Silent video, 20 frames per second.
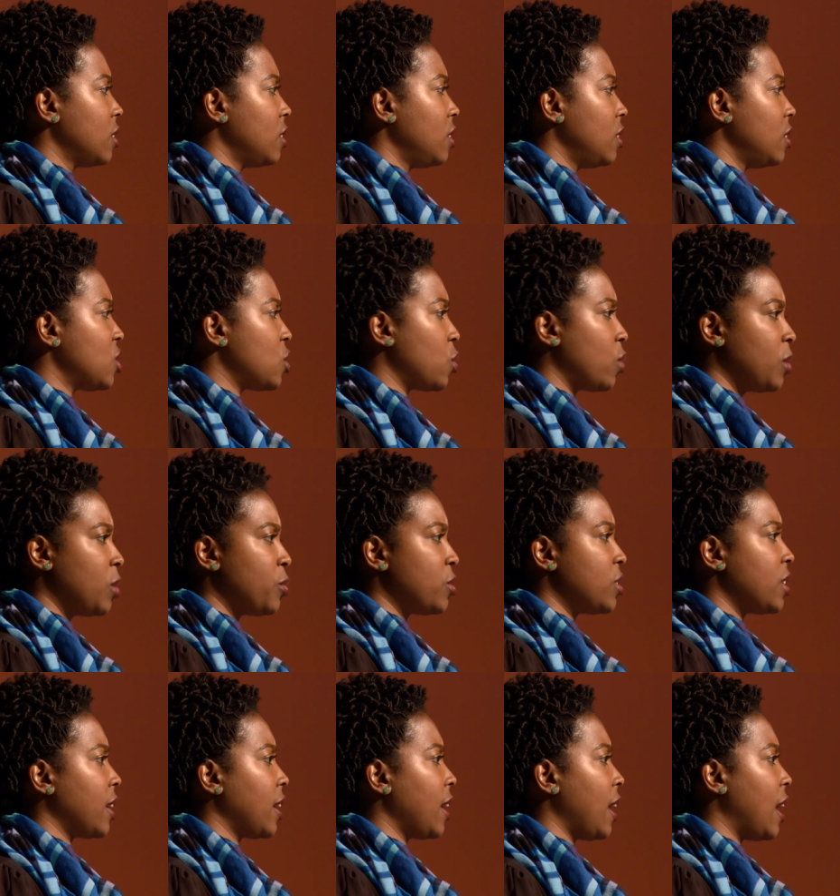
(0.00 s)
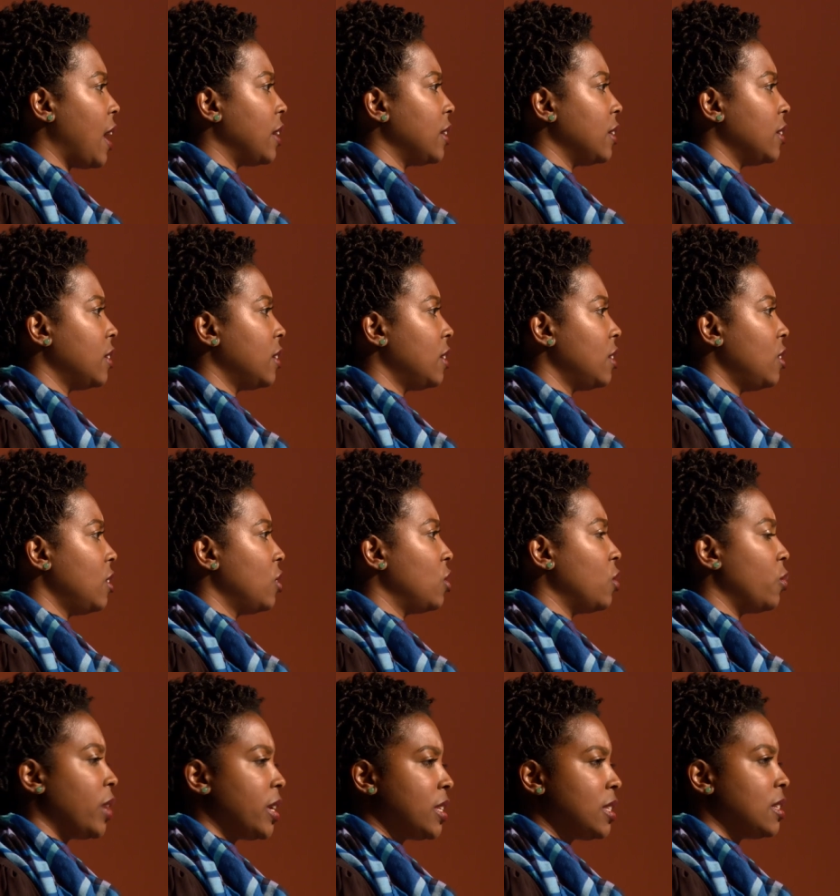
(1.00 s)
It's 20% cotton, the
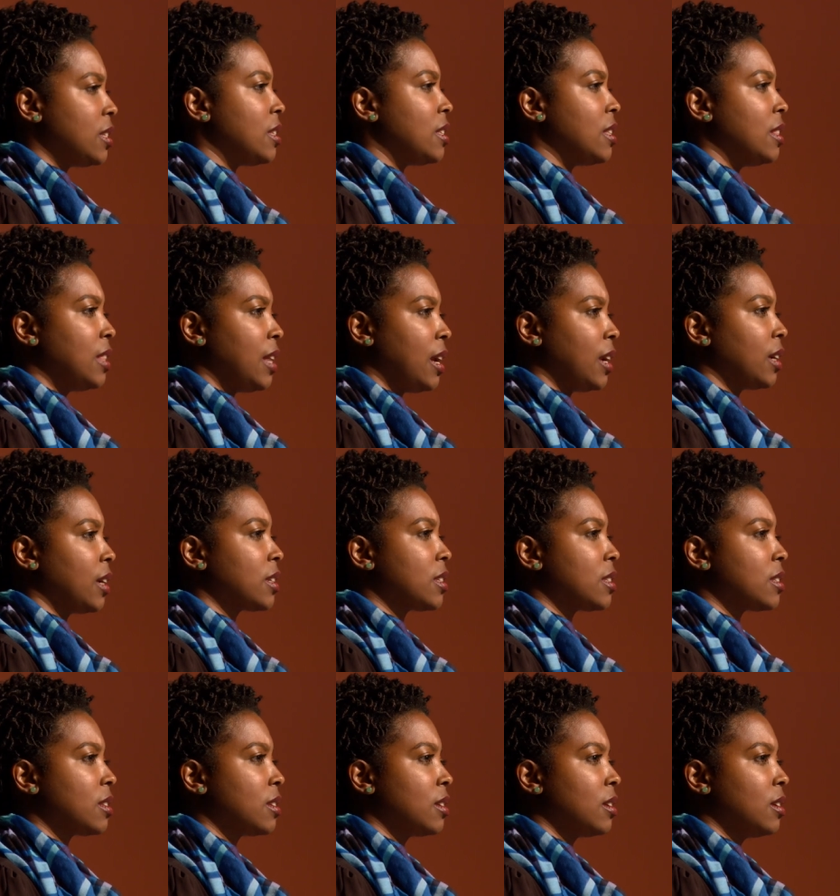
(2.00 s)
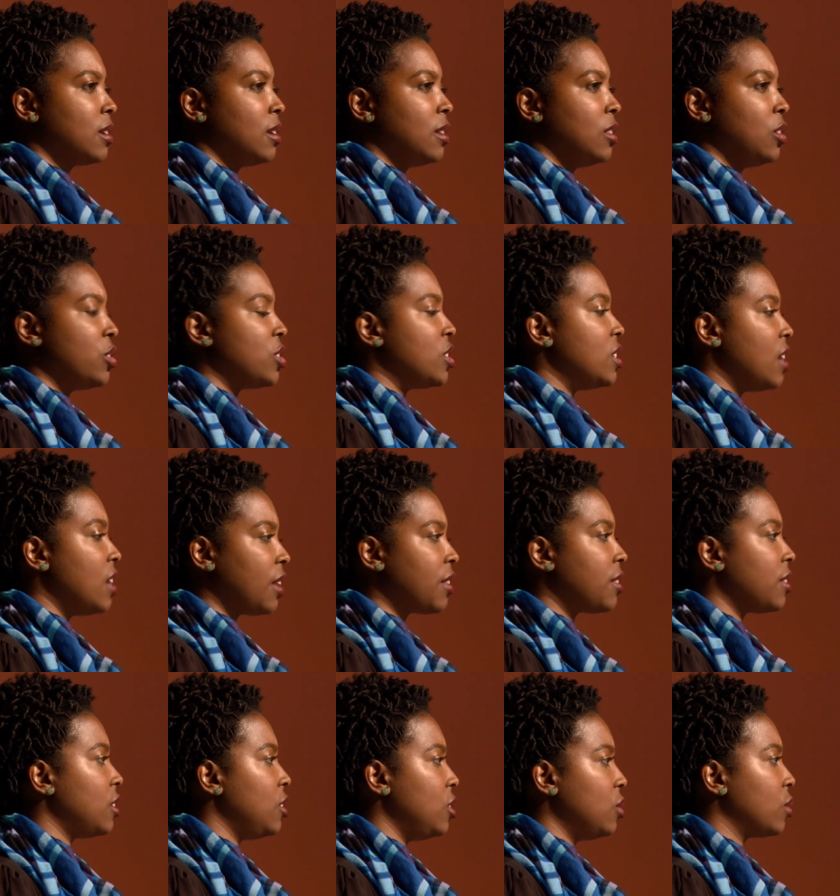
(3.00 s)
rest is synthetics. There's
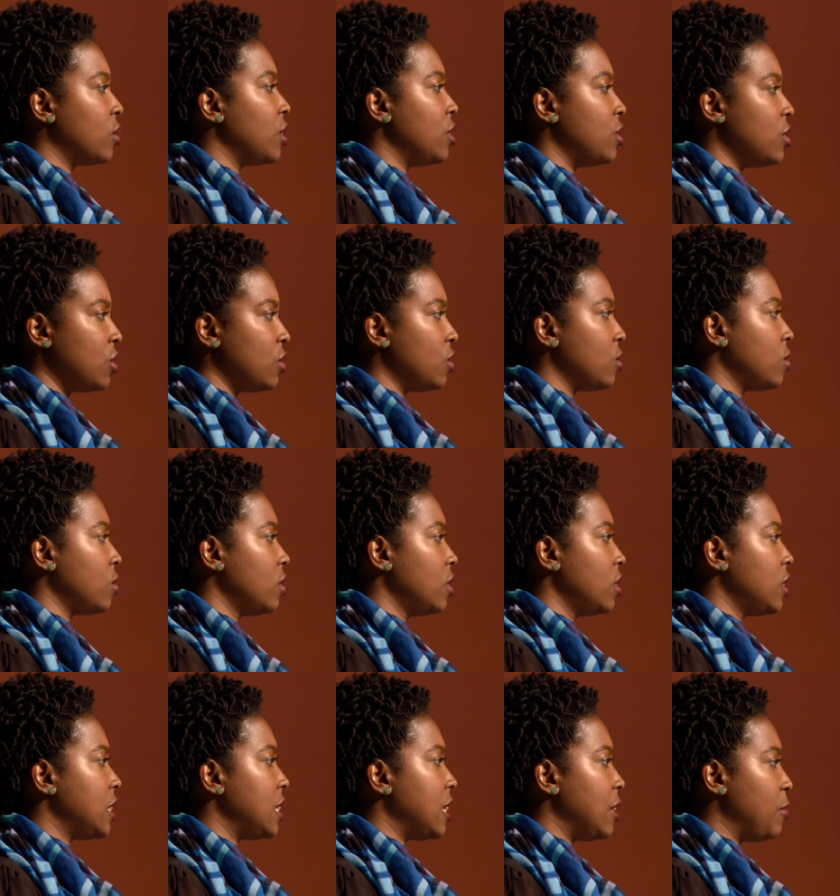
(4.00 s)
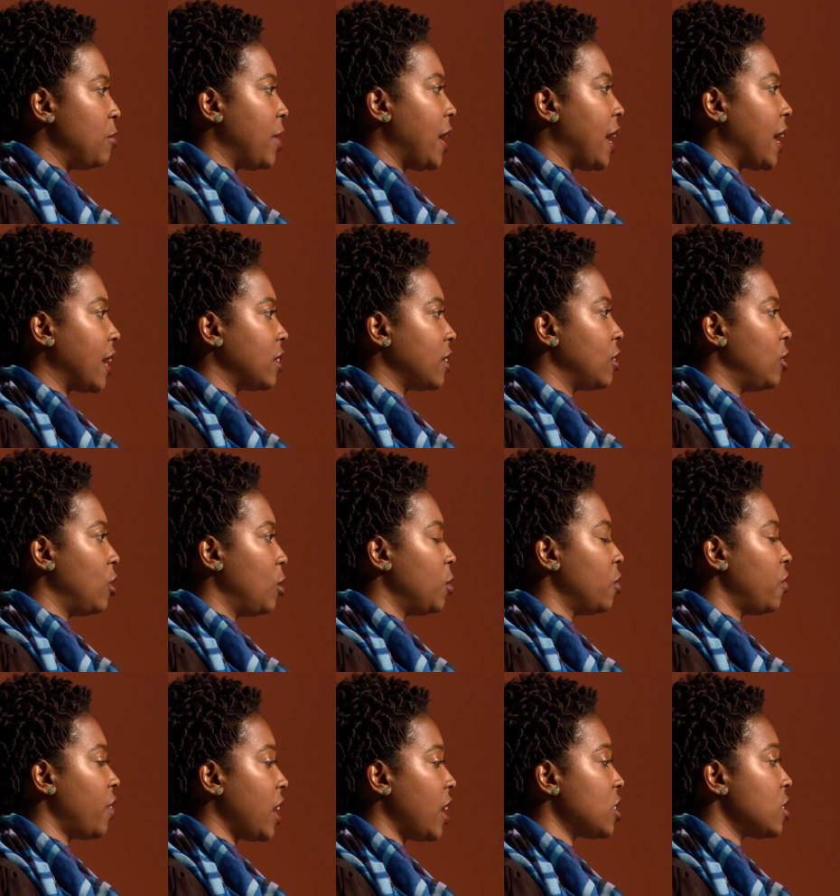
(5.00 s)
nothing you can do to impact the global
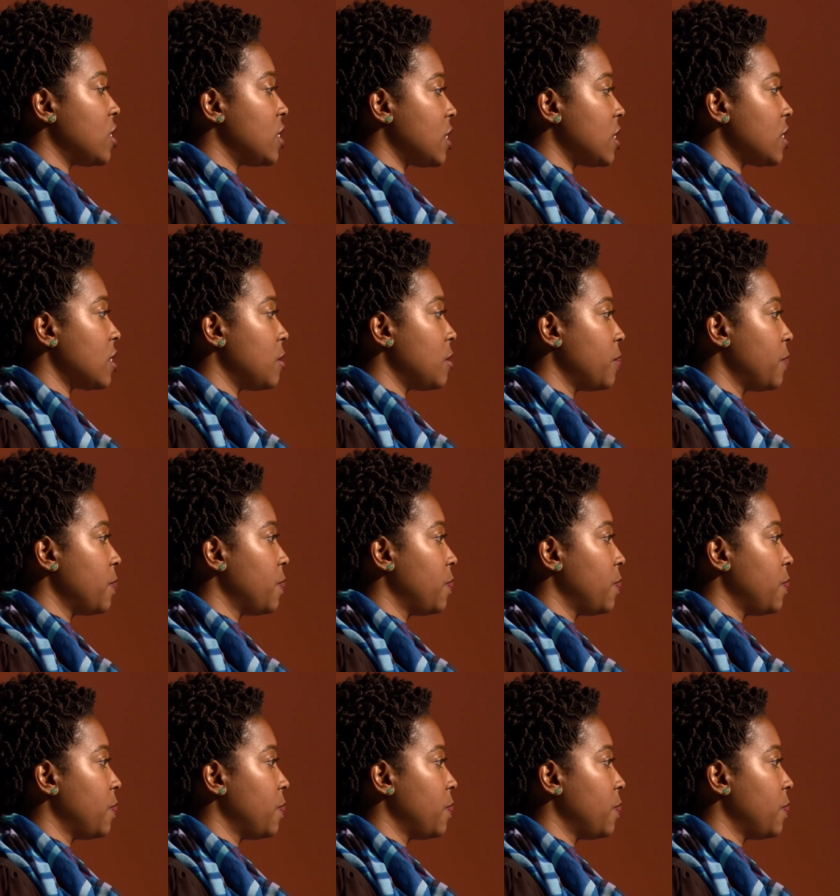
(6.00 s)
fashion system.